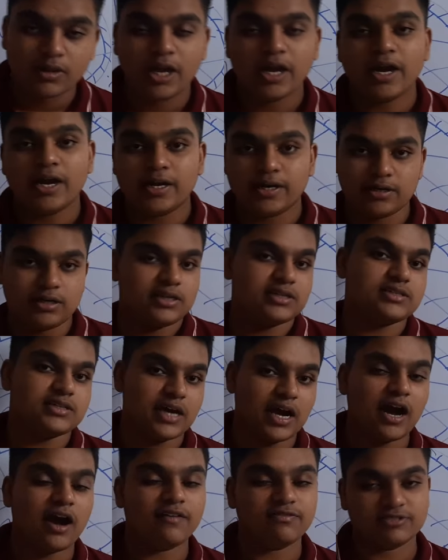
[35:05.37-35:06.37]
And yes,
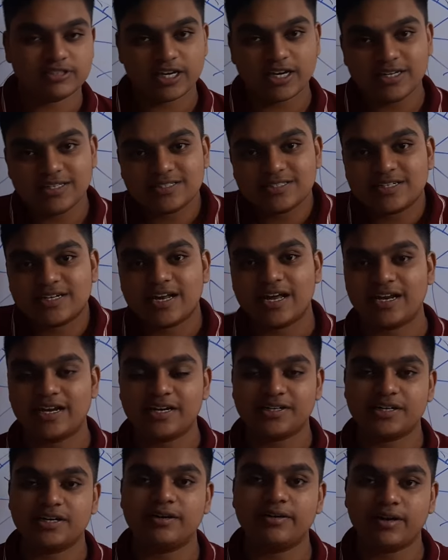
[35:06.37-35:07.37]
I have changed it a
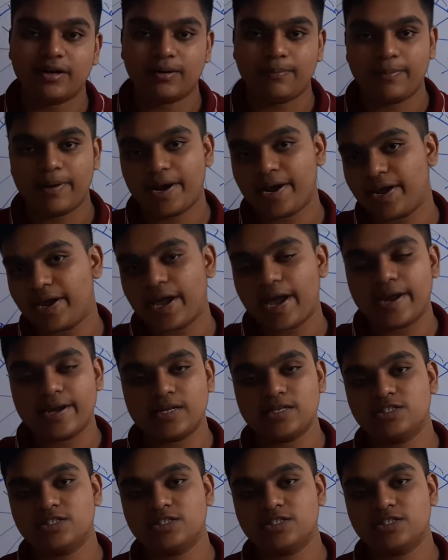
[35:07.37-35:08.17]
little by an